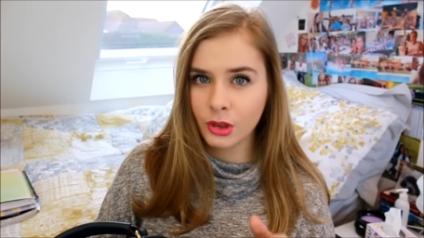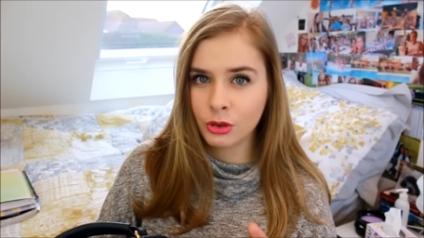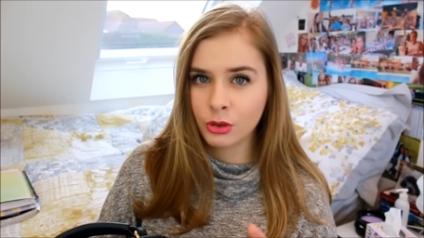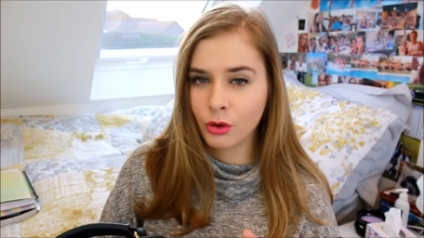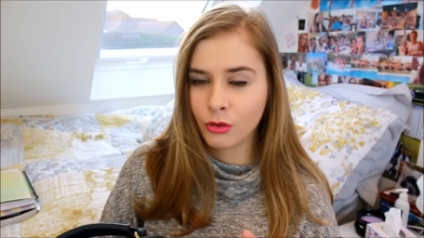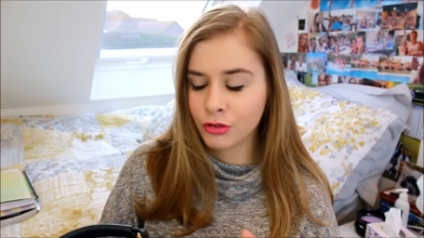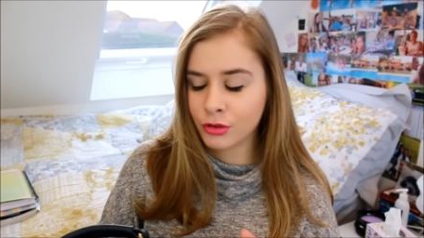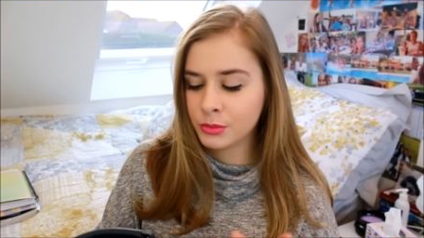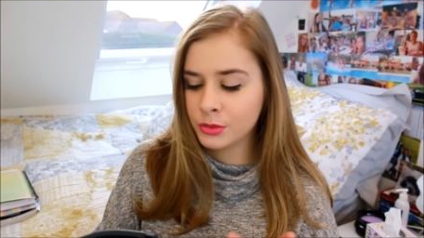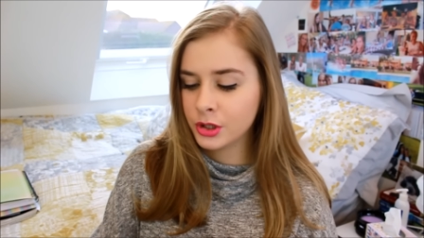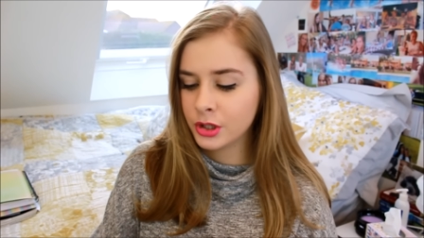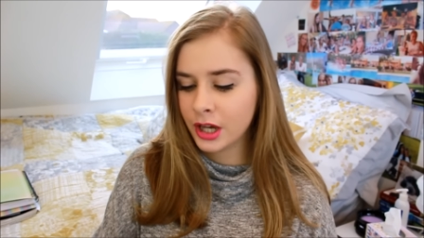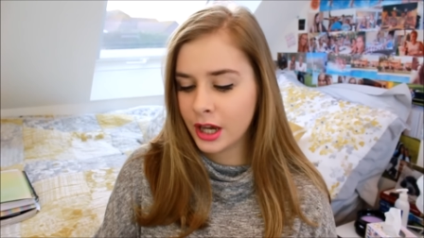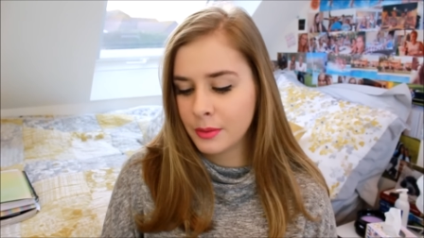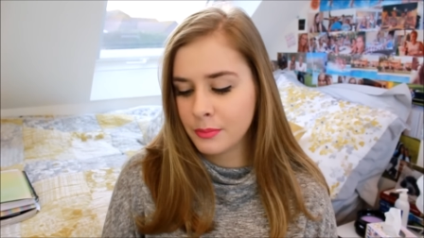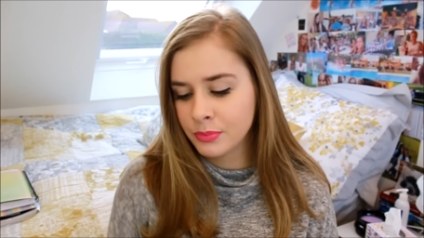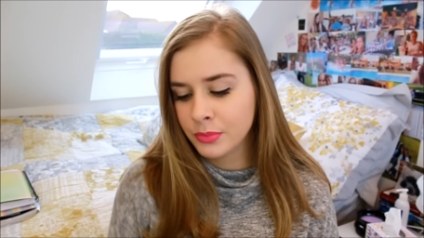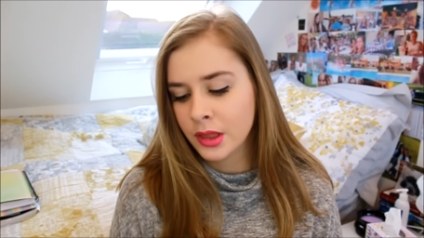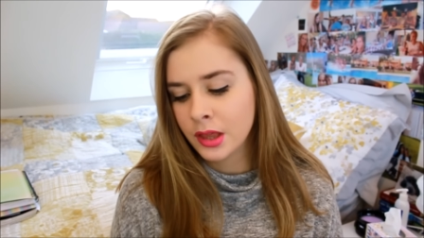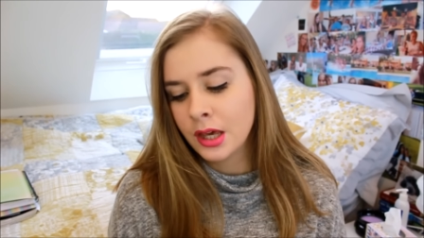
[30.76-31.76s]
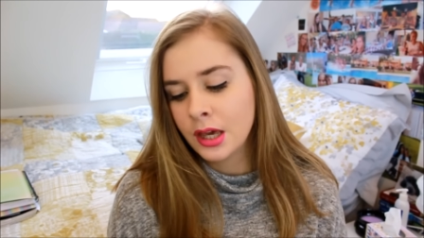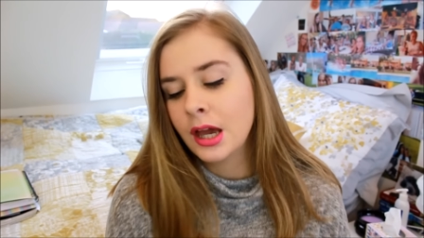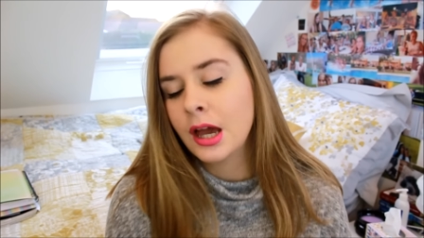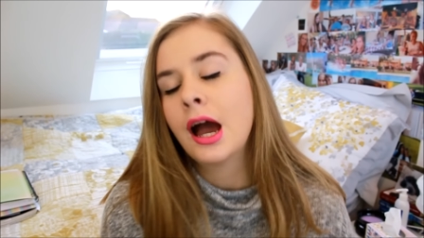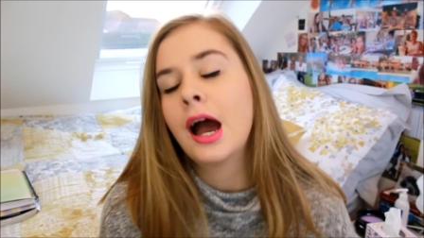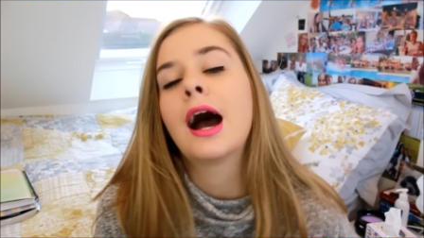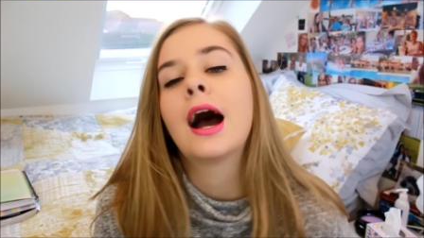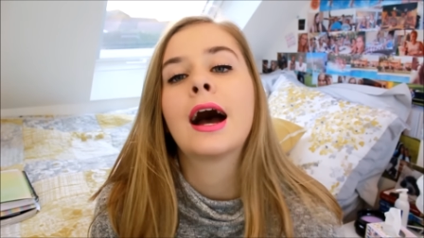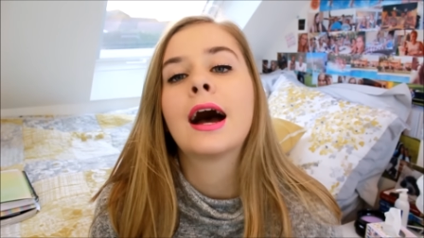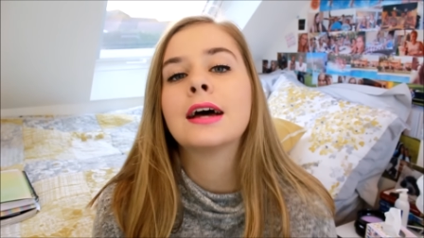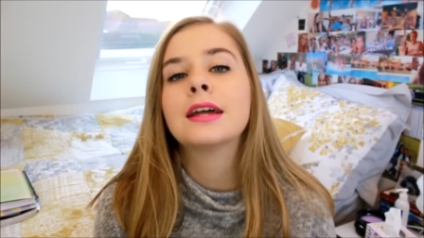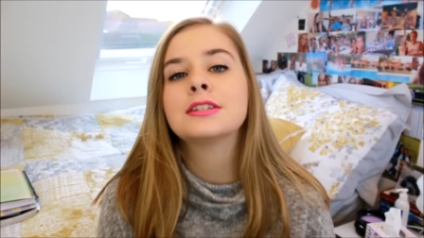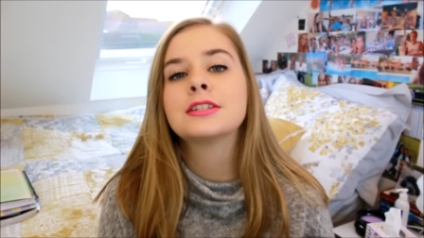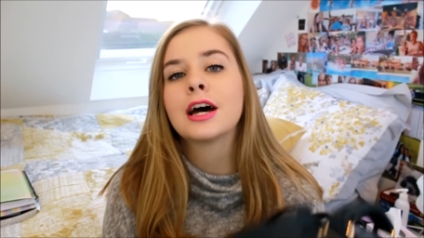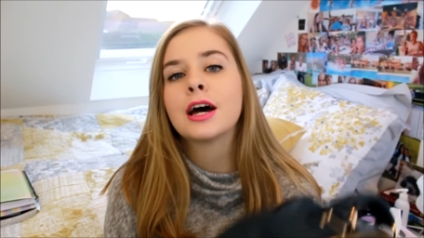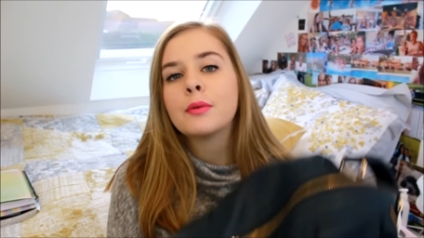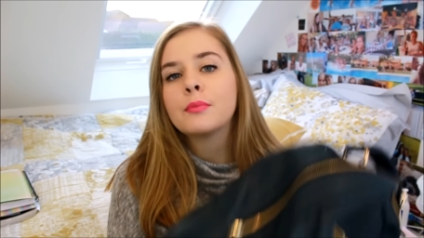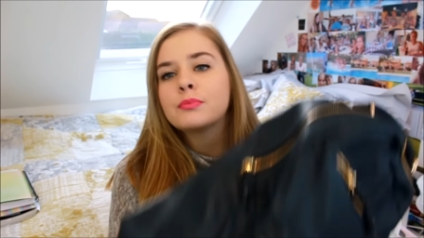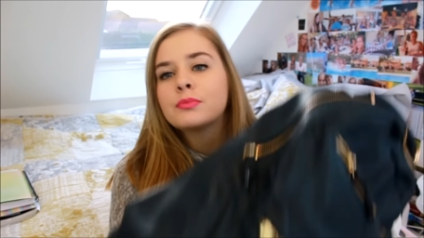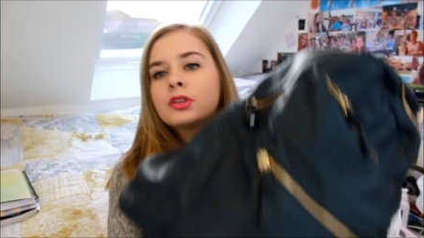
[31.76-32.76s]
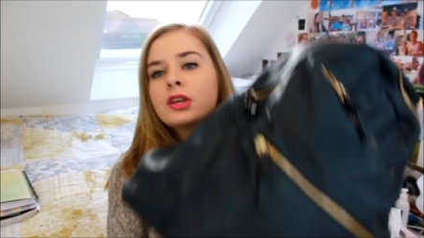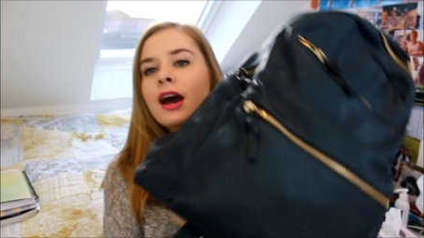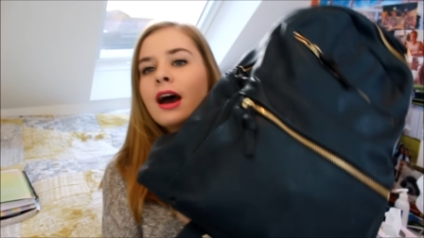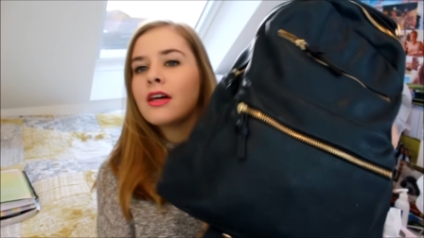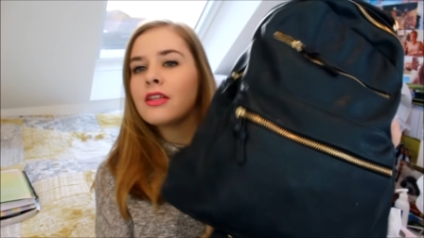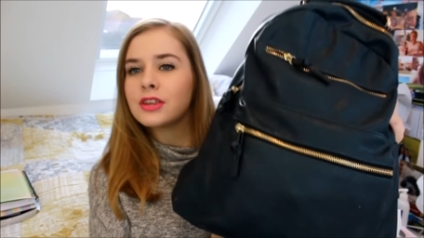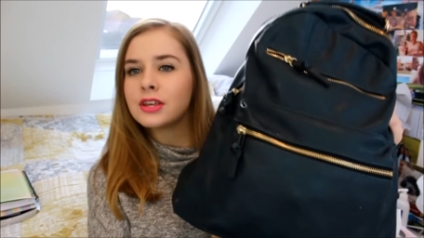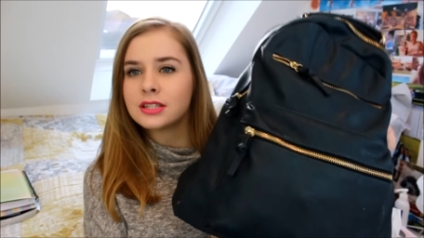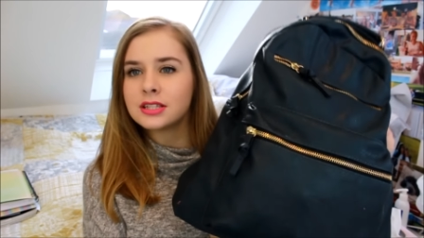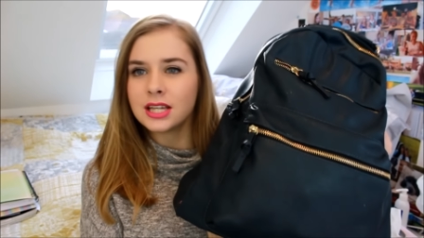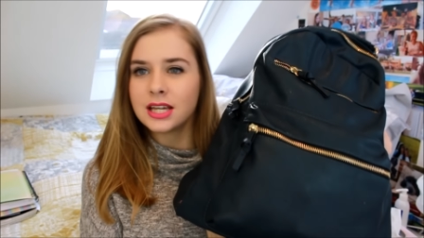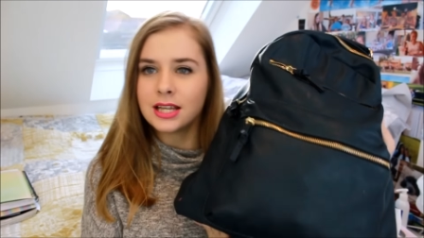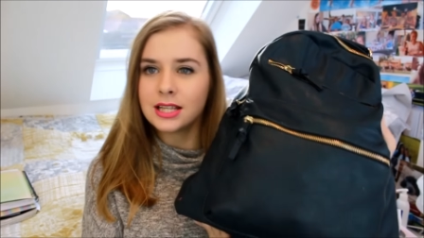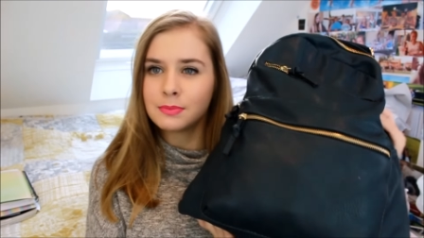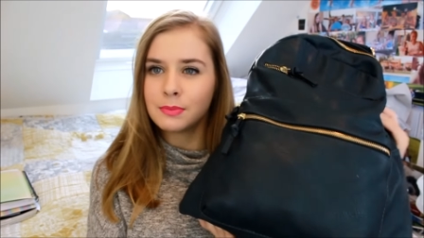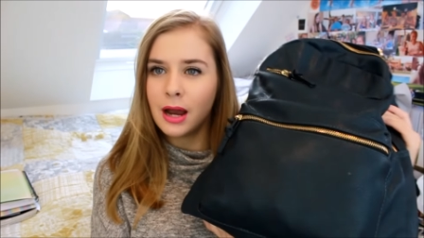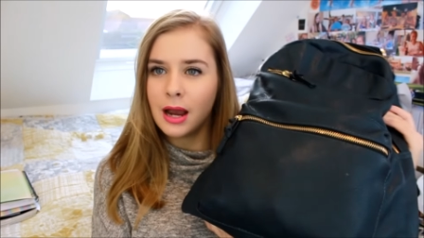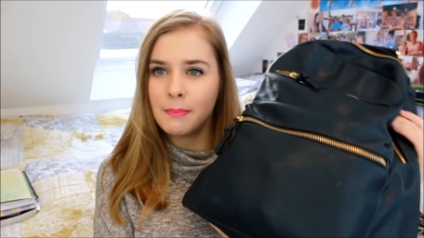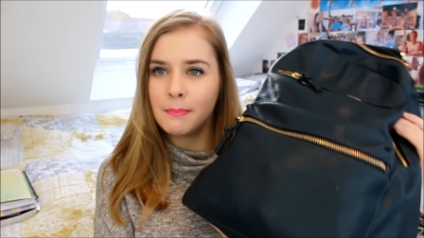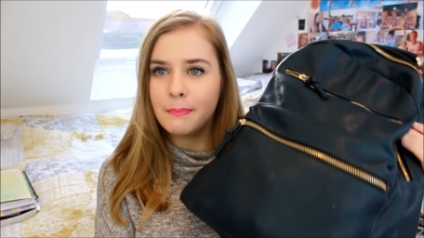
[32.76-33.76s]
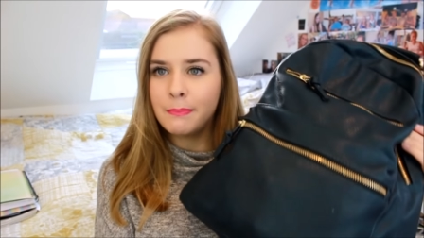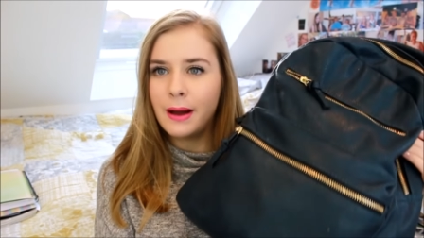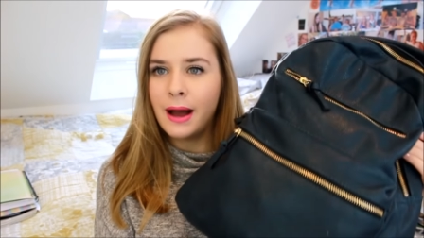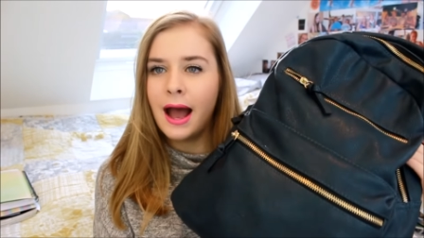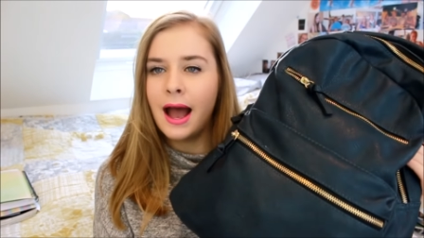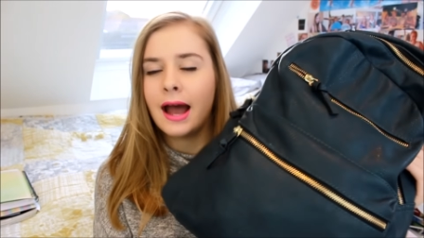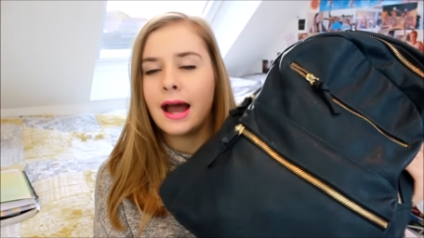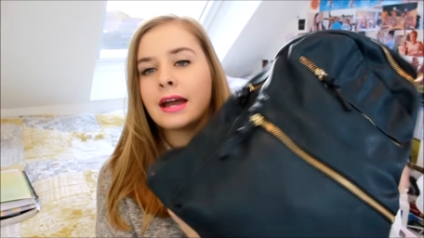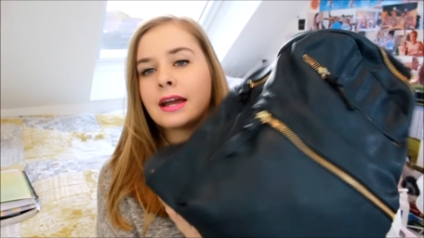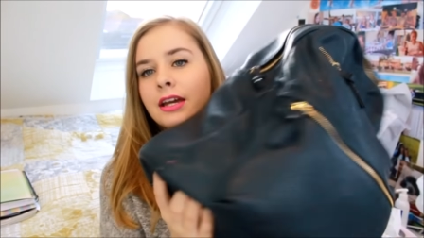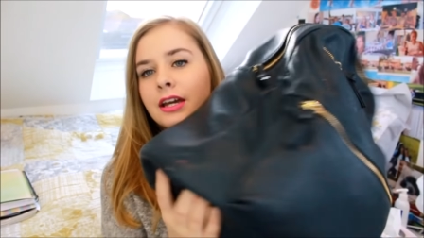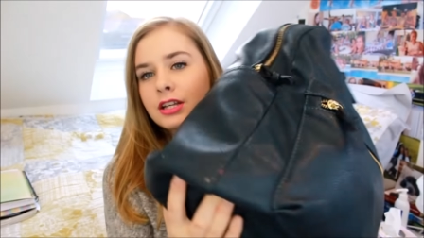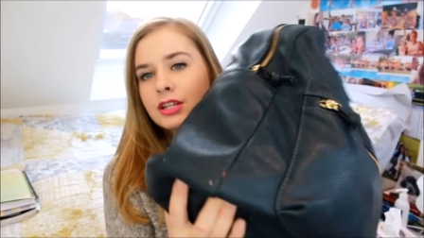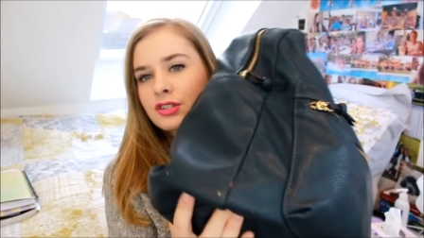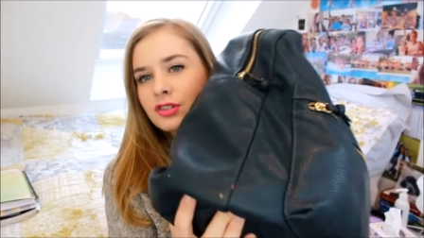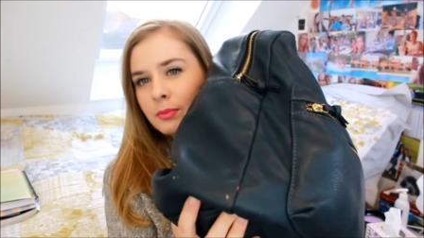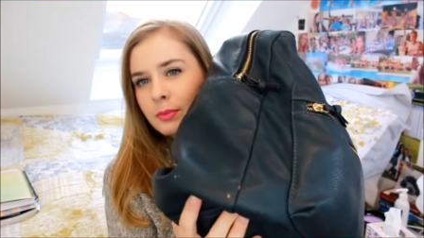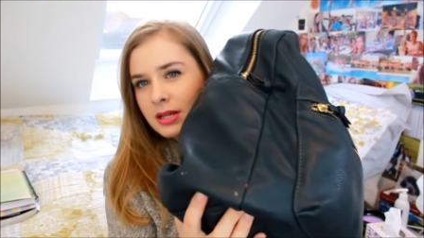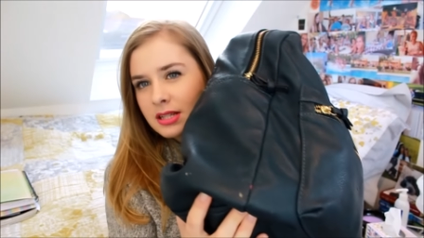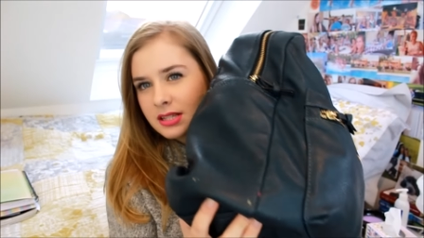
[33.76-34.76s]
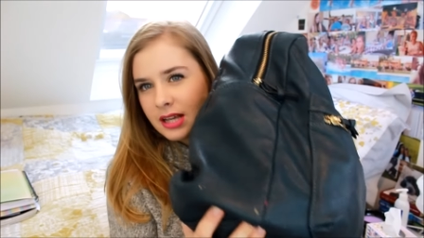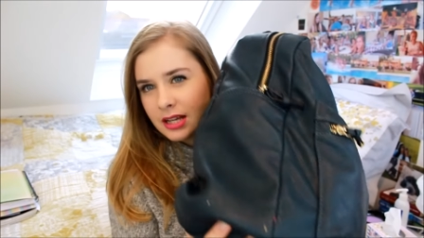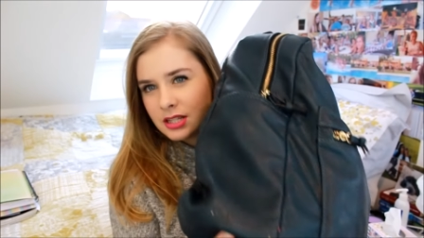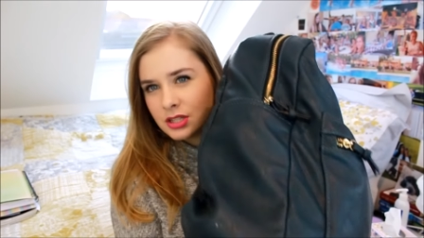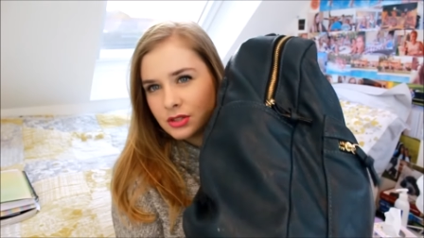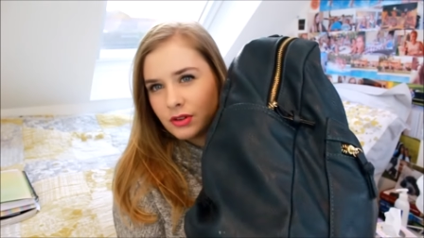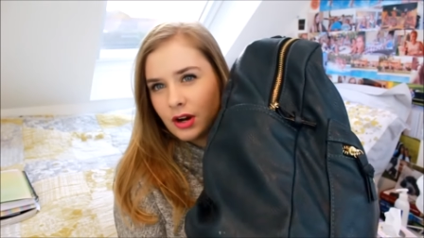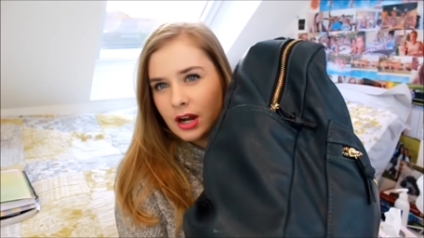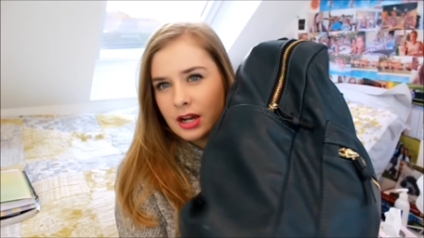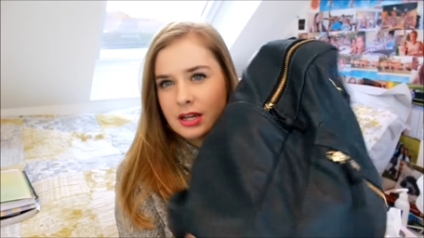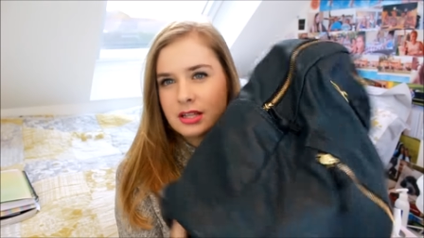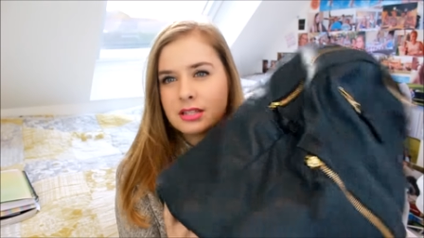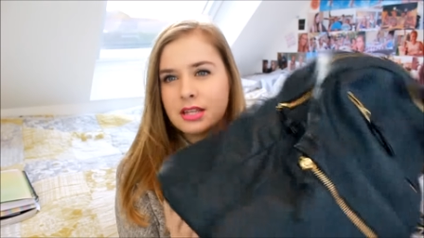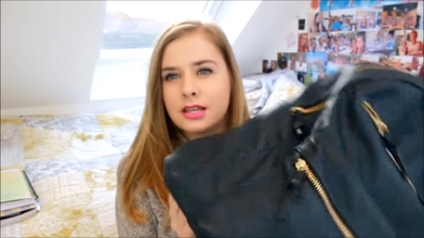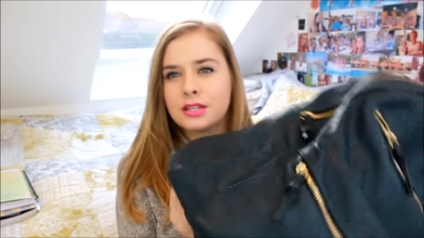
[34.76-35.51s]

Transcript: not from the U K. And um, yeah, this is my bag. It's from Accessorize.